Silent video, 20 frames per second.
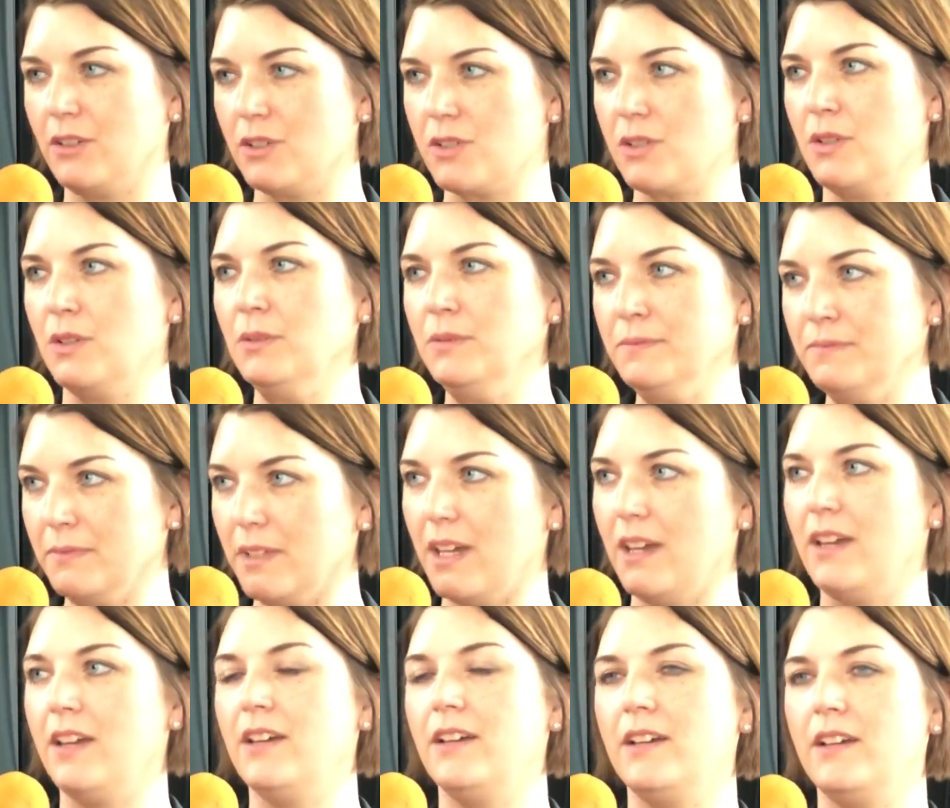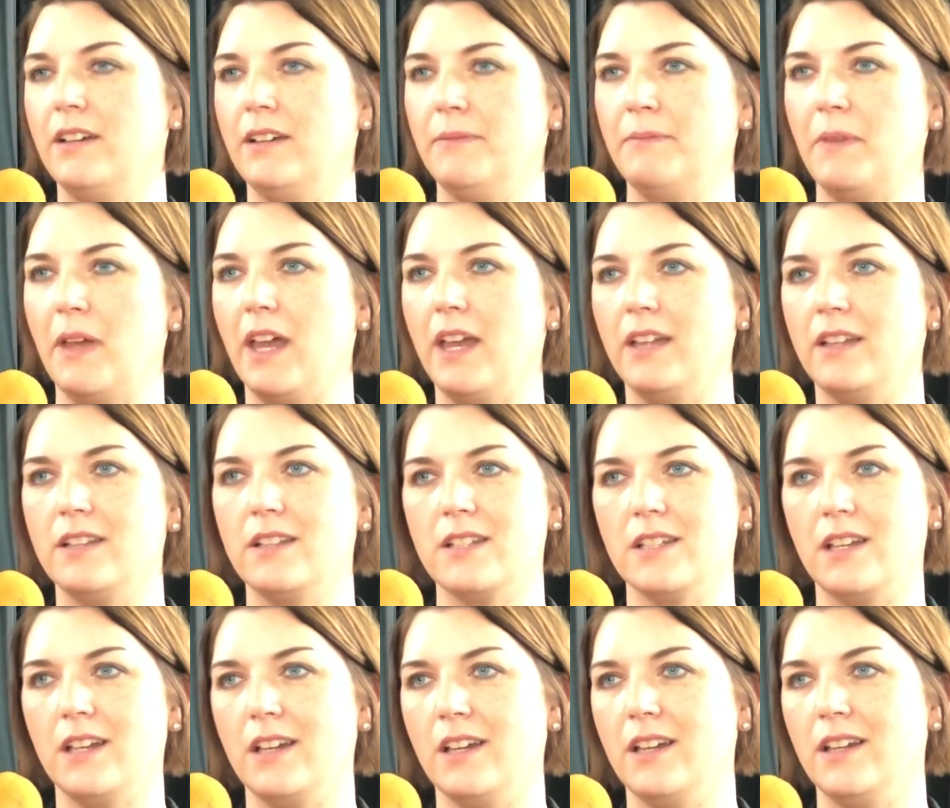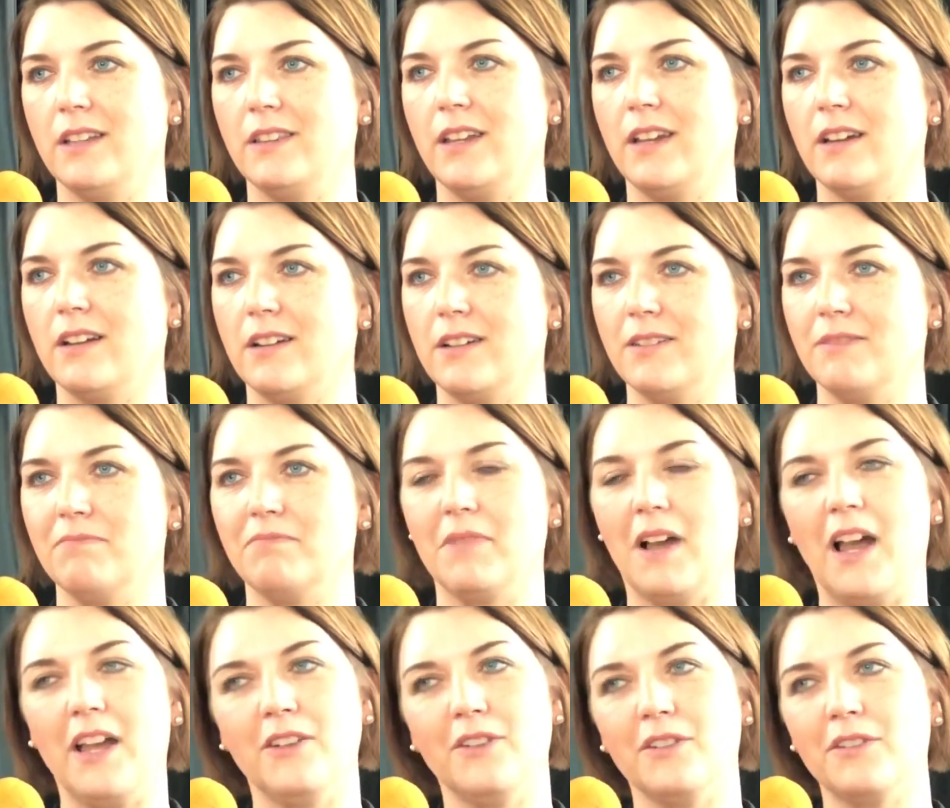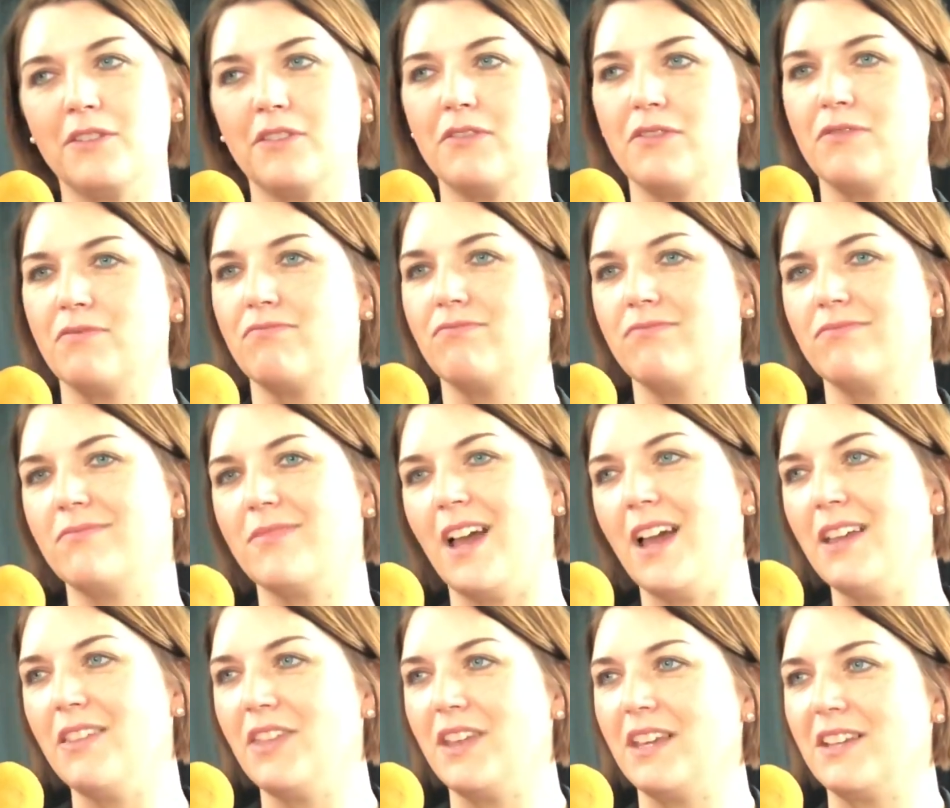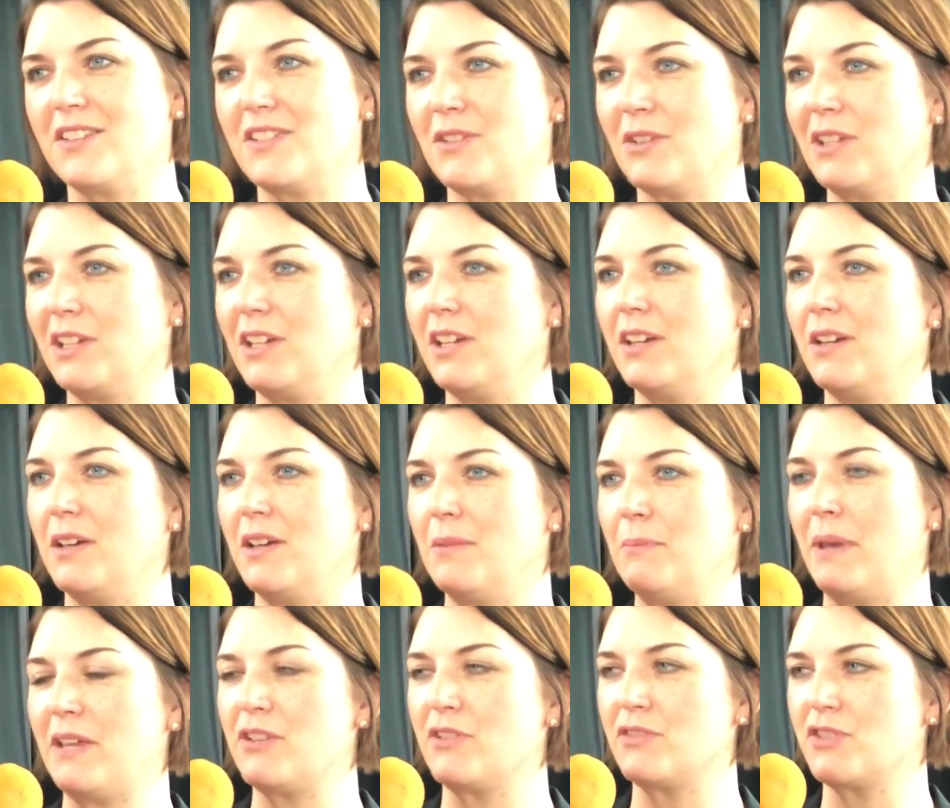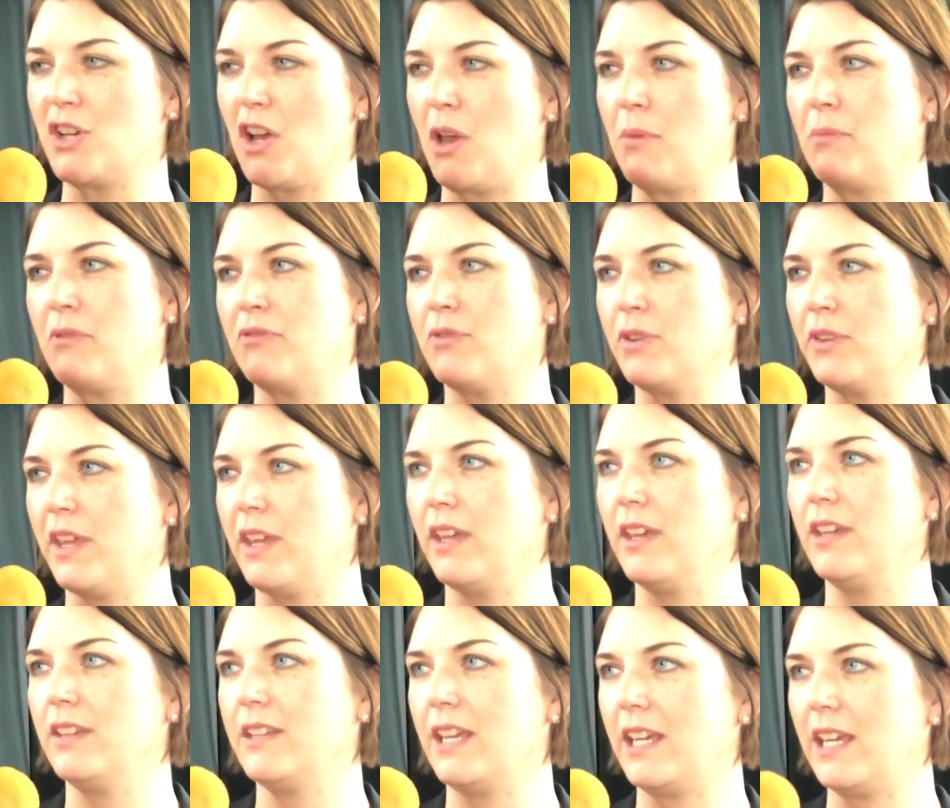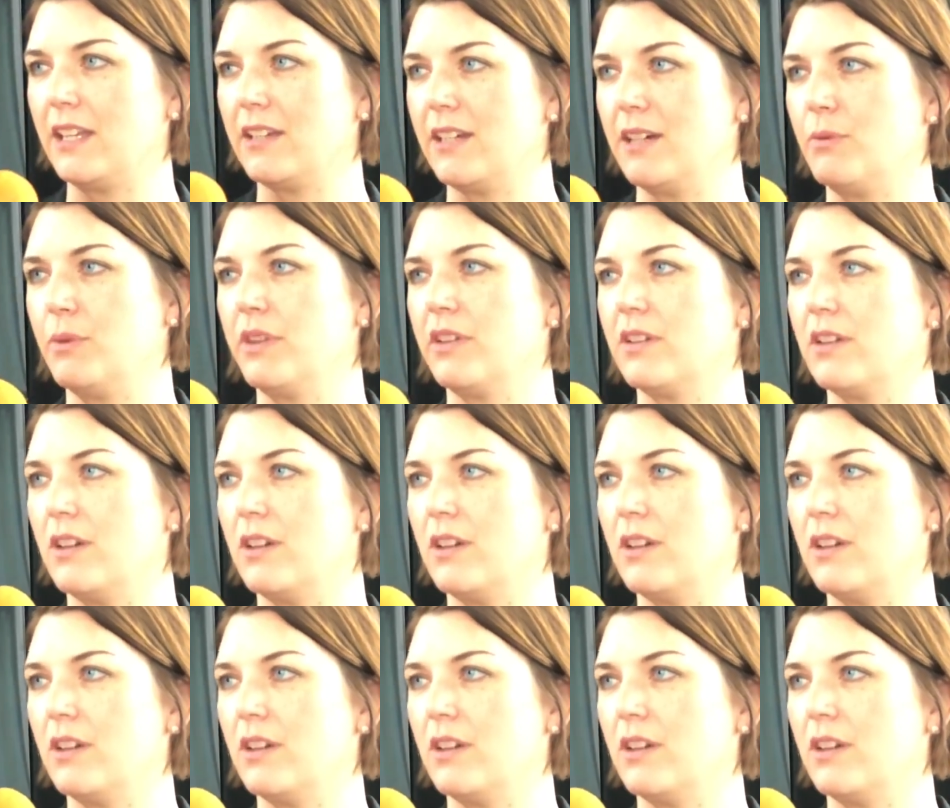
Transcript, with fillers: Oslo, um, and uh, they're I don't. I think it's only a, a matter of time before they, they get here with the